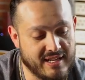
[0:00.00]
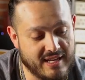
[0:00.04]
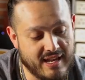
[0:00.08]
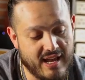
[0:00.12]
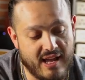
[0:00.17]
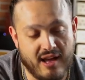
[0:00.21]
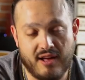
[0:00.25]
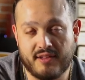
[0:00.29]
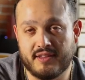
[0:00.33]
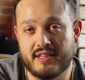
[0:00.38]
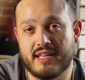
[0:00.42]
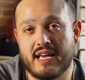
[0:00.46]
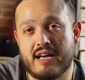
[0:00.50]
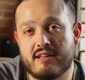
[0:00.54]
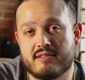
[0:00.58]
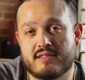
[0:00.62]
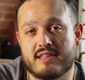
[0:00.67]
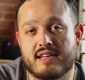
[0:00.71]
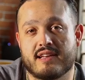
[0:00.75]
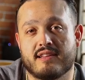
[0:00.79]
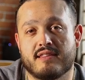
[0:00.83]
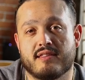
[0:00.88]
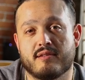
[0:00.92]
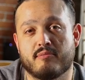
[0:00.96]
on the
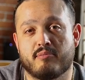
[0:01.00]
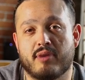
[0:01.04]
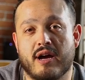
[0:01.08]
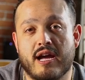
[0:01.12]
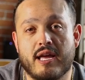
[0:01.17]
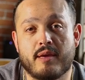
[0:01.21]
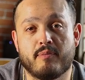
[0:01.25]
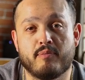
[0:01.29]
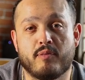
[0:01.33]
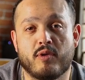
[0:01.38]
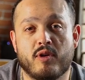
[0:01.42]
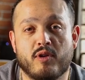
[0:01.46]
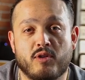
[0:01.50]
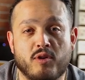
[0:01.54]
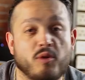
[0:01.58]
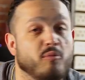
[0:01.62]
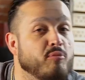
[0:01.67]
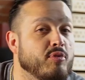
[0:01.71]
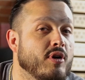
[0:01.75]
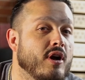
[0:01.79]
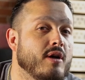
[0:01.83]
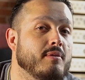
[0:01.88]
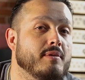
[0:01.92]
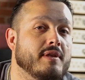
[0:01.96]
outside of the pipe, you
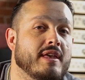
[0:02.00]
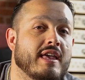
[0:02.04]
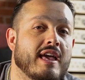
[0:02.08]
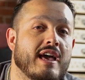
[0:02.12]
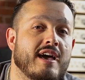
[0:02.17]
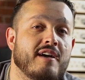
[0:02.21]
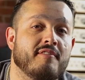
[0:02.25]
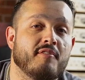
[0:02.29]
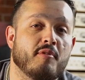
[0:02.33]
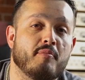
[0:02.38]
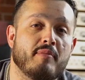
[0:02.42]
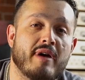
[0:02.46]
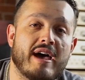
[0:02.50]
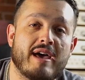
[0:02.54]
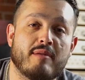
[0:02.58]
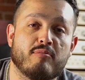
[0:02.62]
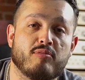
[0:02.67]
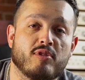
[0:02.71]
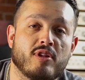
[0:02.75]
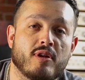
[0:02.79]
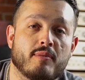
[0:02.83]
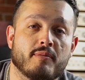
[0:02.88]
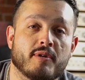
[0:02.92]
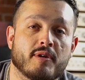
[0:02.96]
probably have a bad
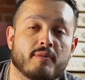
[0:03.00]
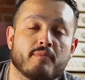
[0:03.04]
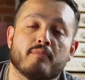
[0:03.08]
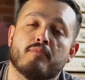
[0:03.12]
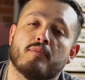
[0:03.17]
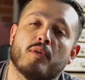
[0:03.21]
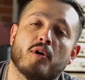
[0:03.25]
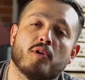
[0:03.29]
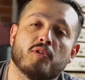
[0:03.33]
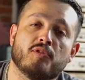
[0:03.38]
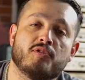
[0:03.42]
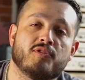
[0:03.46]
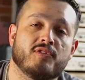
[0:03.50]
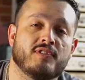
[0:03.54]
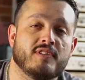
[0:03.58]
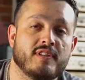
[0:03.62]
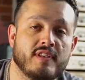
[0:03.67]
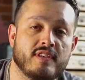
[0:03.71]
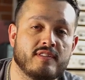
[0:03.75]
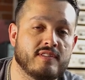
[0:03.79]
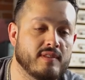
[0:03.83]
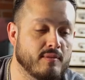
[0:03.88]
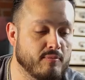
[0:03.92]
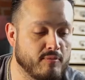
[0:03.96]
plumber. Most
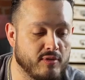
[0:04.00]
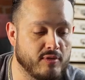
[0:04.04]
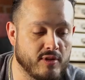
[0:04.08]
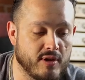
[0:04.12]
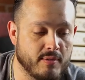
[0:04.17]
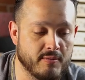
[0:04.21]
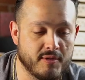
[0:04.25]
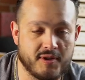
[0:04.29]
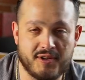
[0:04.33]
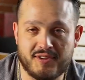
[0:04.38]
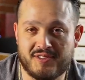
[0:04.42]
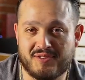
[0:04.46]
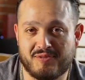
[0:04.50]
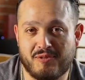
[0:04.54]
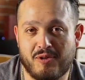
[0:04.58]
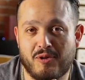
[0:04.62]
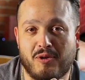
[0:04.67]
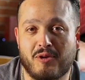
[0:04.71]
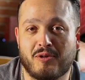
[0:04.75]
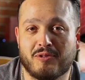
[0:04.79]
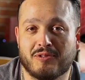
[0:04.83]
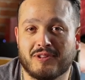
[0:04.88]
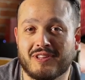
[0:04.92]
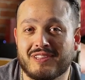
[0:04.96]
decent plumbers will
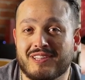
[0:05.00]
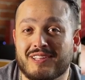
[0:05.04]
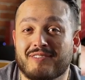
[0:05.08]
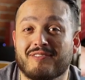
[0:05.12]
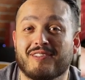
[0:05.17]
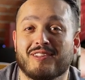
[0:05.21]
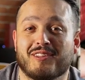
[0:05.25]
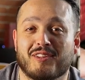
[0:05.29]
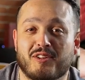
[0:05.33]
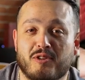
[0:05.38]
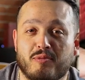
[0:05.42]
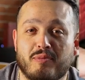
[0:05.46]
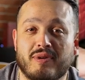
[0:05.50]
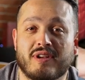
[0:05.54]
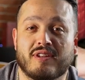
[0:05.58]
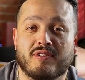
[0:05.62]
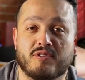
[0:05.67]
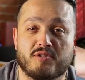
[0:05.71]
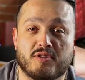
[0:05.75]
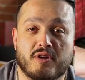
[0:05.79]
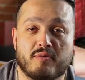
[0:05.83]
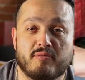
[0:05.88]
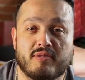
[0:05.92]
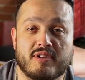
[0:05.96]
only leave a little bit of
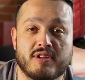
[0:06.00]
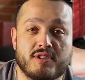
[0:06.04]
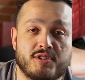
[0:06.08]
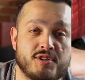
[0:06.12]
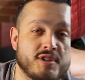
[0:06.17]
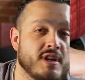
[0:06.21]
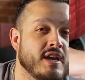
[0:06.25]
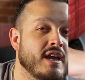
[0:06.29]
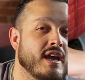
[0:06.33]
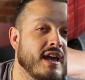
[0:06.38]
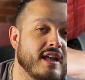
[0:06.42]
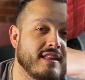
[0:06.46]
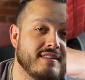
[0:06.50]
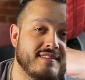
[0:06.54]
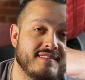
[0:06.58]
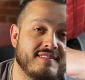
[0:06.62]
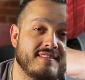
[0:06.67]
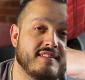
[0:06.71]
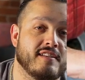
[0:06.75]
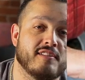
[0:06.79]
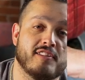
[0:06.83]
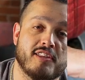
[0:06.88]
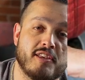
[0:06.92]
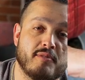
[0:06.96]
drippage. It's
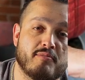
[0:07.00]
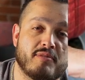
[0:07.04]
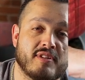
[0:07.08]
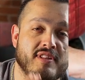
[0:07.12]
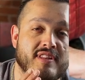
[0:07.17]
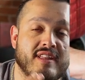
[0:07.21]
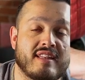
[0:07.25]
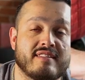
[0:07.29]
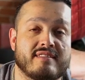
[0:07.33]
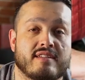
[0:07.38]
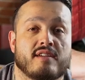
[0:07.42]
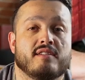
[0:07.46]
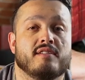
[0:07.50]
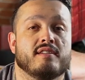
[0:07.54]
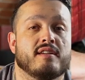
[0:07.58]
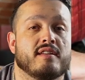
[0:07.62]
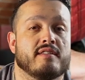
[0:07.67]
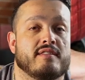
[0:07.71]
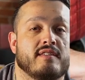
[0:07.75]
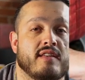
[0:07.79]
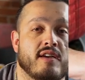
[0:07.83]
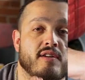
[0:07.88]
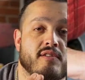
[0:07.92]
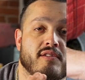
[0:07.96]
silly, but that's how you could
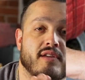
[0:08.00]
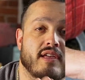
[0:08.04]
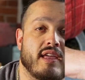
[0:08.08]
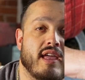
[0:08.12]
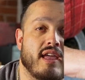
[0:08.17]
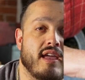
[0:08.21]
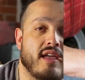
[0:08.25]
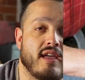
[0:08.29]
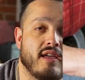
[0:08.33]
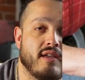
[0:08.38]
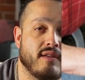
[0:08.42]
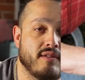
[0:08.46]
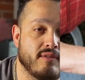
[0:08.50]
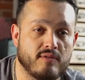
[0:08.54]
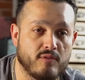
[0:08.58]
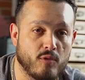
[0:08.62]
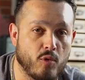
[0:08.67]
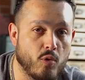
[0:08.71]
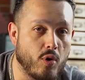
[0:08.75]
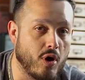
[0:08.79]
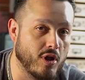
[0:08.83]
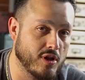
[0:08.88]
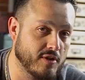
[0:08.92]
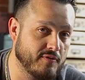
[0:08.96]
tell a
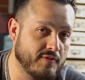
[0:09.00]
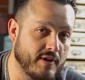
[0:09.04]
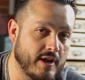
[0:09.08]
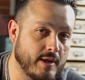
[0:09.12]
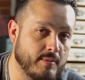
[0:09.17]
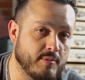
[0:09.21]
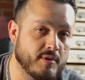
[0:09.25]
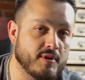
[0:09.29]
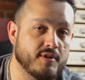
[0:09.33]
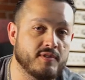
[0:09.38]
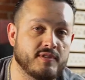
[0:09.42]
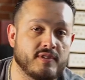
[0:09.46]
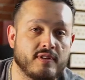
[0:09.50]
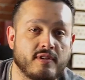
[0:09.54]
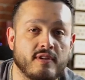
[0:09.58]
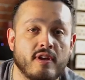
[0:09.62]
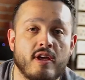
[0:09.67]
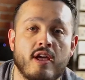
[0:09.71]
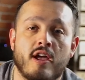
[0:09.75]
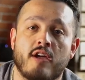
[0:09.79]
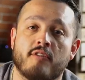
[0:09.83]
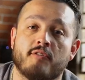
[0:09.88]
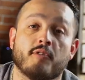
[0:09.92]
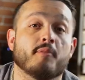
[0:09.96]
qualified person
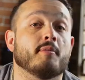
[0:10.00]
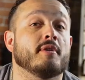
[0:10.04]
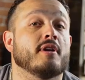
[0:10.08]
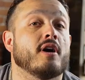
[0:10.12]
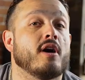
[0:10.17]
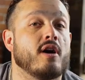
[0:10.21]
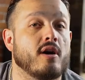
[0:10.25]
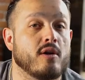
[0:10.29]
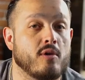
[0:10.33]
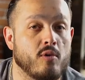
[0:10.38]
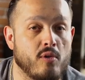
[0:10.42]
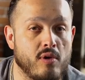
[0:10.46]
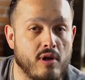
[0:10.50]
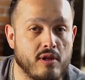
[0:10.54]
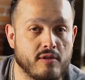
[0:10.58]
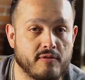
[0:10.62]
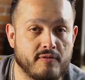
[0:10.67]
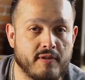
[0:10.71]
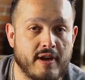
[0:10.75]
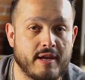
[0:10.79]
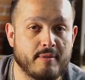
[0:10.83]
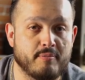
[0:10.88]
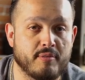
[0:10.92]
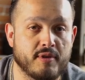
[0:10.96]
from an
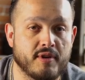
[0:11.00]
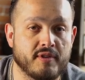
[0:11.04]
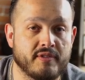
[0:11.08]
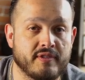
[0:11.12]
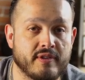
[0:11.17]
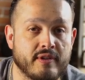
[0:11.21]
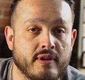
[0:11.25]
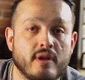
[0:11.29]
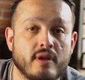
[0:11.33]
unqualified person.